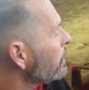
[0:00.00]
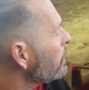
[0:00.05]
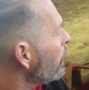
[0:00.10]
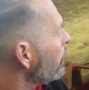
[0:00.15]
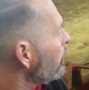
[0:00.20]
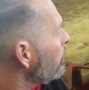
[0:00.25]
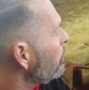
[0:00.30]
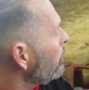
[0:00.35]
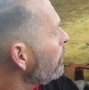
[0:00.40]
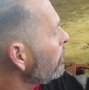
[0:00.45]
So
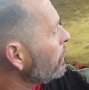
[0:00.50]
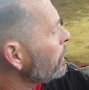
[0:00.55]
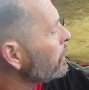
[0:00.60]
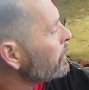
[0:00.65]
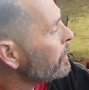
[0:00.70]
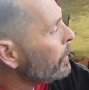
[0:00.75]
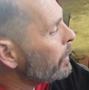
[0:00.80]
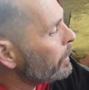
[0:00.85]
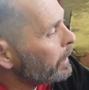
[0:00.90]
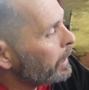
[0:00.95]
I'm going to
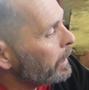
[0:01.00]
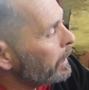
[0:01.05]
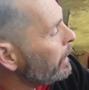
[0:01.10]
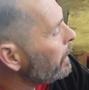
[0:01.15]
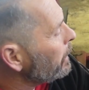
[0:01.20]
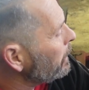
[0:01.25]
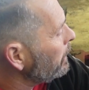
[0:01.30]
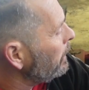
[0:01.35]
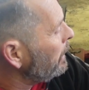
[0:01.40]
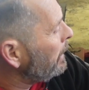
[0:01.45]
start
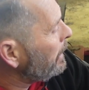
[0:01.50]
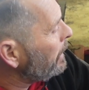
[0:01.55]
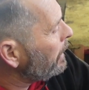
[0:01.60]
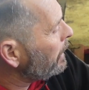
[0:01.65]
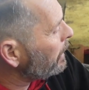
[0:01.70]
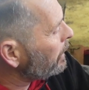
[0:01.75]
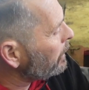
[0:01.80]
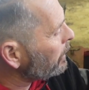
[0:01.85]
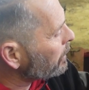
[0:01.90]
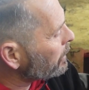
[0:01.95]
here.
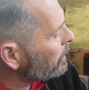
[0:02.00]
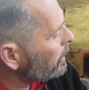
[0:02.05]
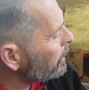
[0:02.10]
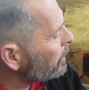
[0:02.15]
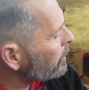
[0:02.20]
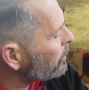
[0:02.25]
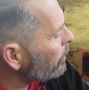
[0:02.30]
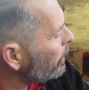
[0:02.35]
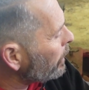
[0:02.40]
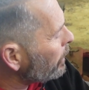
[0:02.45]
You can see
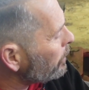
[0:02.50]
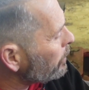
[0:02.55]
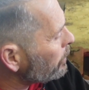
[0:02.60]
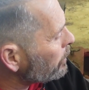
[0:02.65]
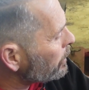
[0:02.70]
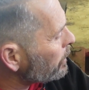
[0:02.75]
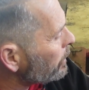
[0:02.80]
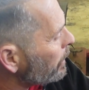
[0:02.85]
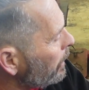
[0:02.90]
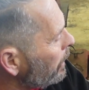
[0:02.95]
the
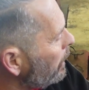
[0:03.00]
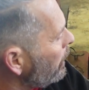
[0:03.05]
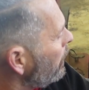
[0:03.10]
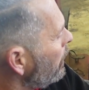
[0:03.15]
swirls.